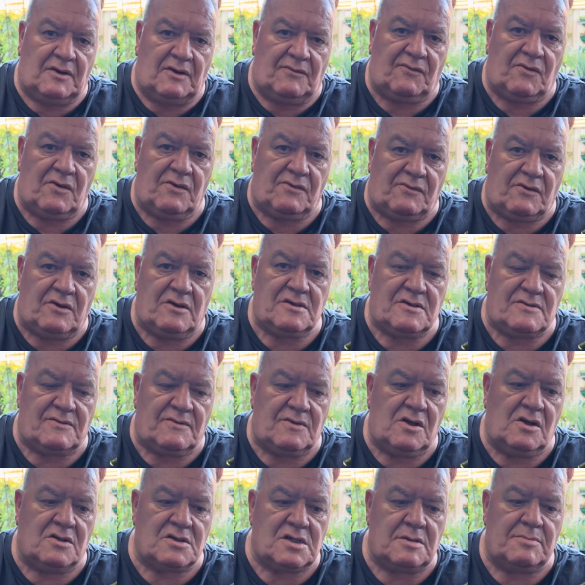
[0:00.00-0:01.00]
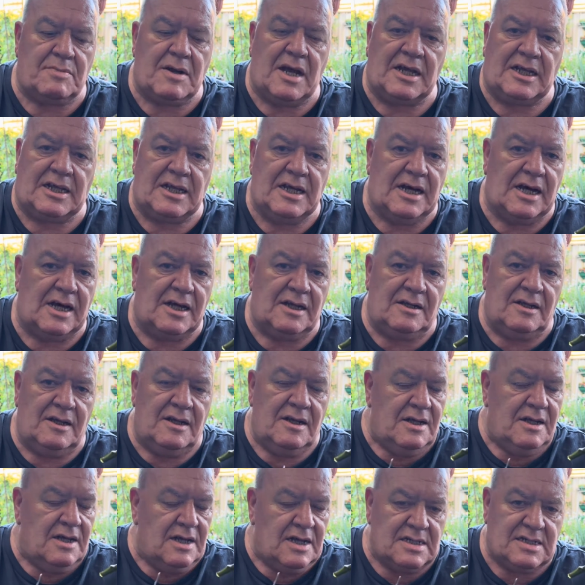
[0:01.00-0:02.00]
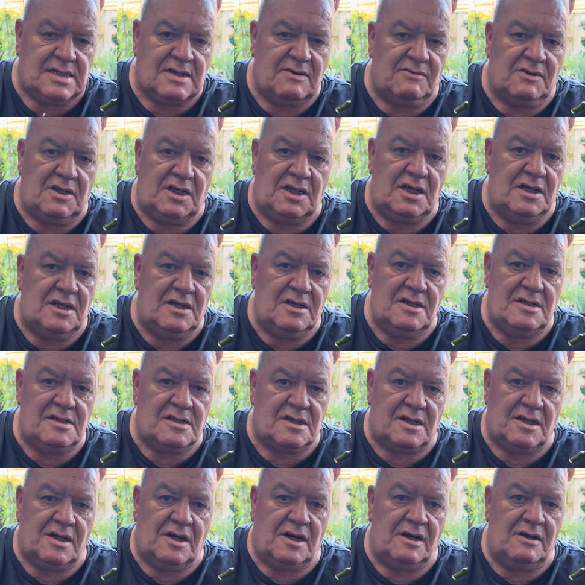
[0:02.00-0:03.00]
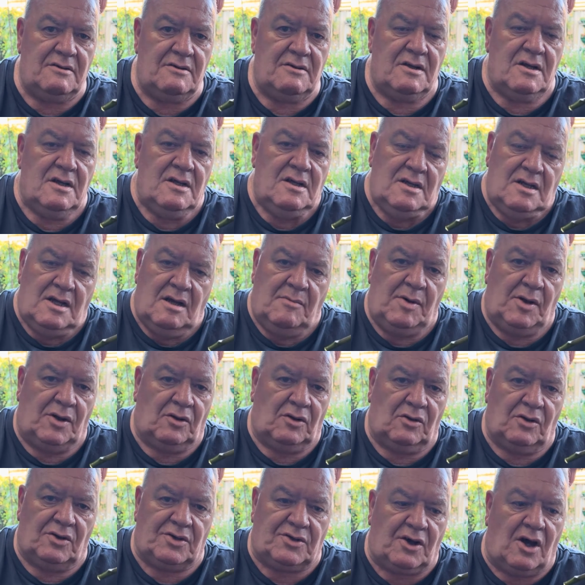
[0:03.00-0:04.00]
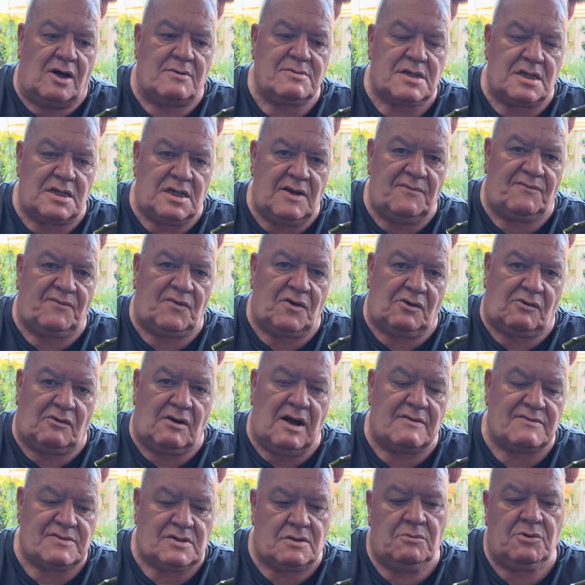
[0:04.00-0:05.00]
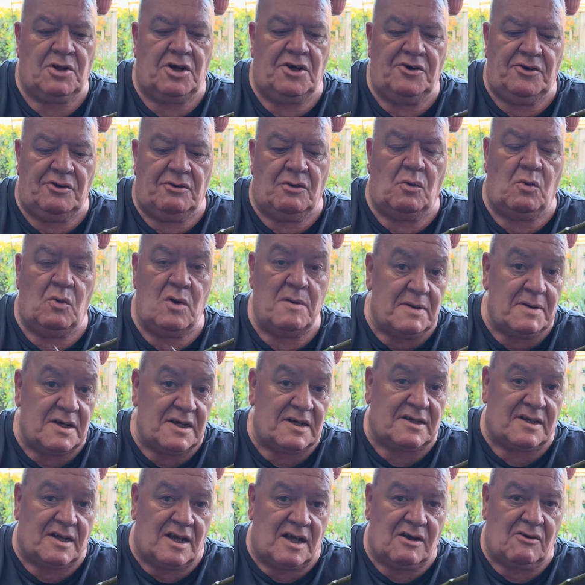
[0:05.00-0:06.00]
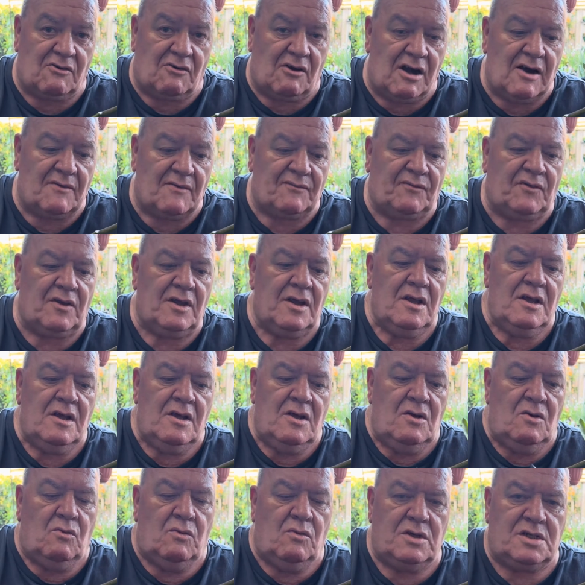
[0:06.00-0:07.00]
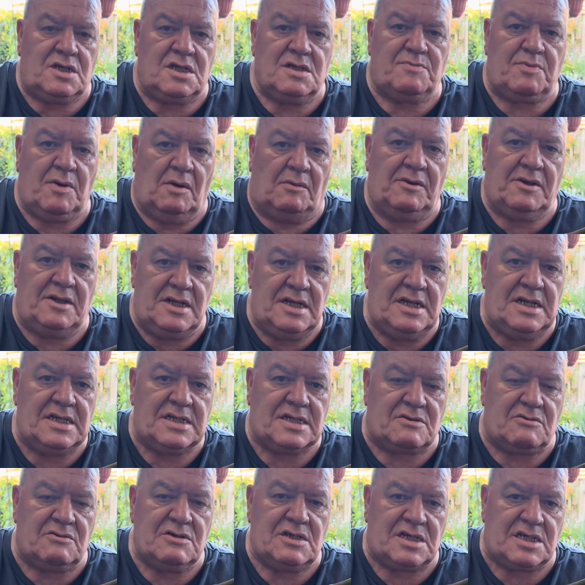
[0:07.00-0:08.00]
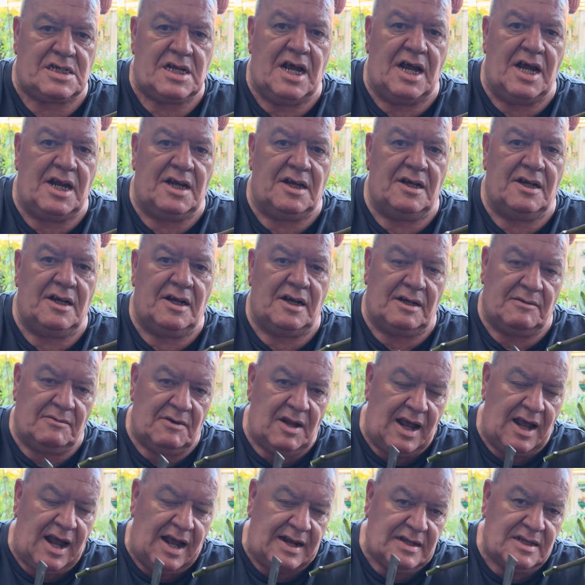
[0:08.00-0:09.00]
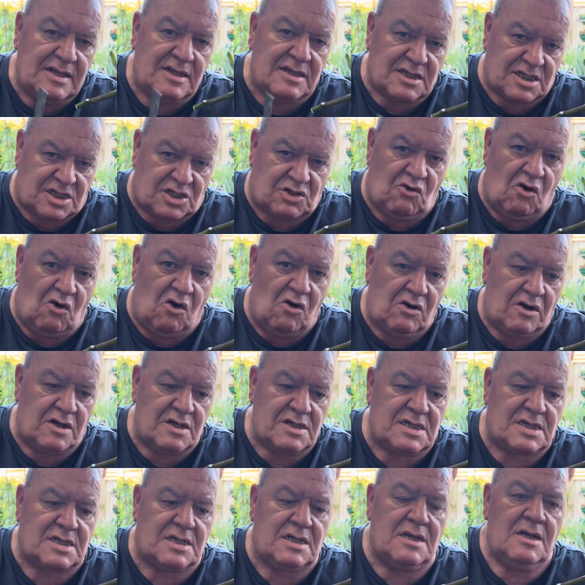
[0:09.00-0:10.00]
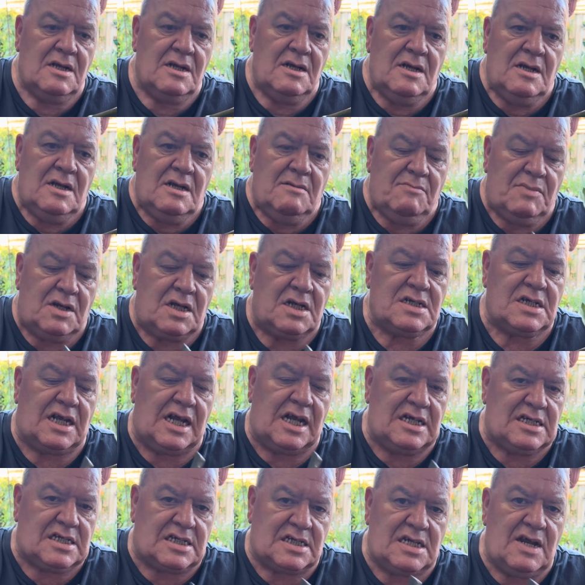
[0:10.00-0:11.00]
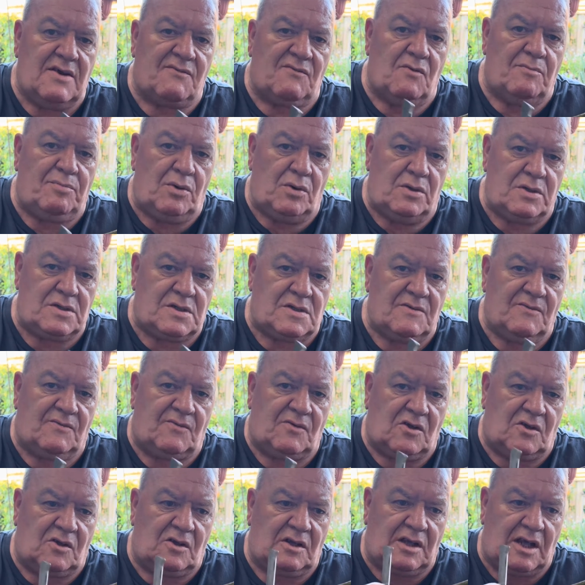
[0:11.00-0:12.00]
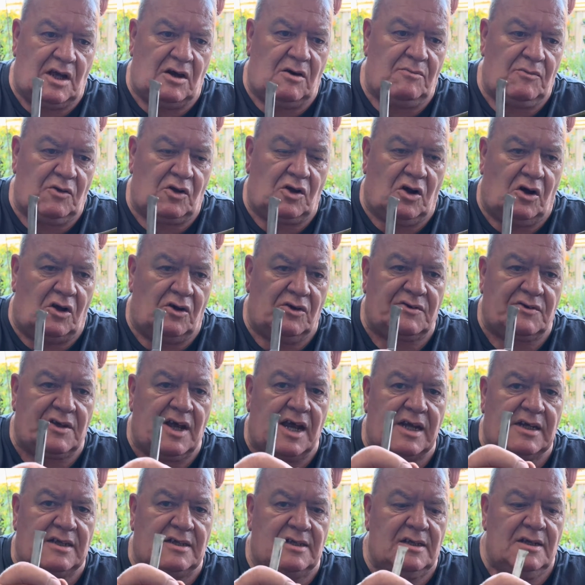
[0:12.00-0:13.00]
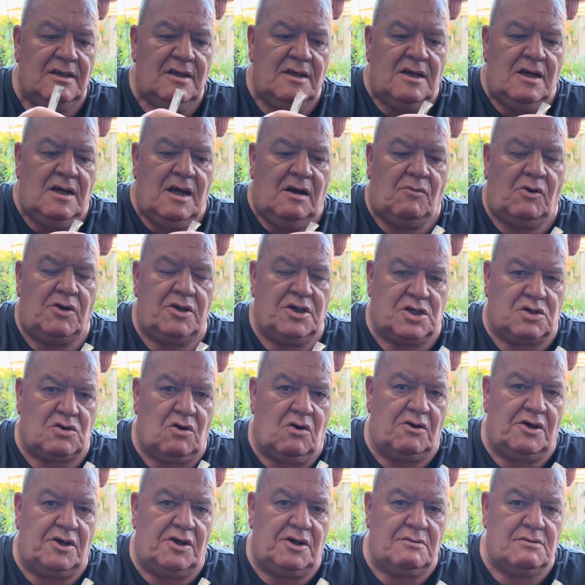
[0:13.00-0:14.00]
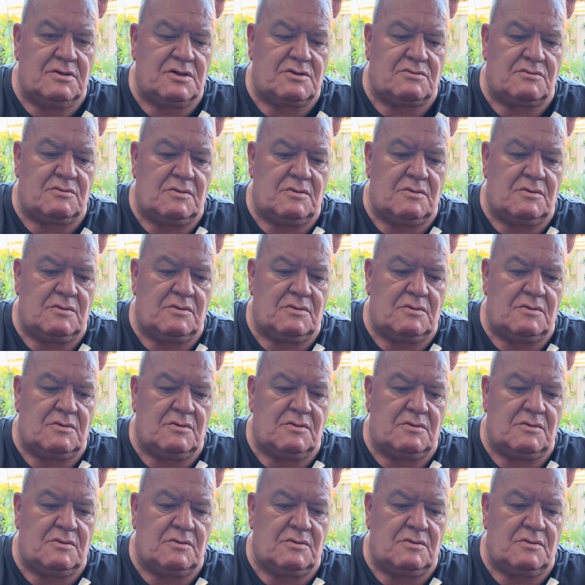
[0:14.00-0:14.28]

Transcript: Fruit Trees for the Aussie Backyard has everything you need to know about all the types of different grafts. So I'm going to do a whip and tongue graft, which is probably the industry standard and the strongest, because it gets several points of contact. And what you're trying to do is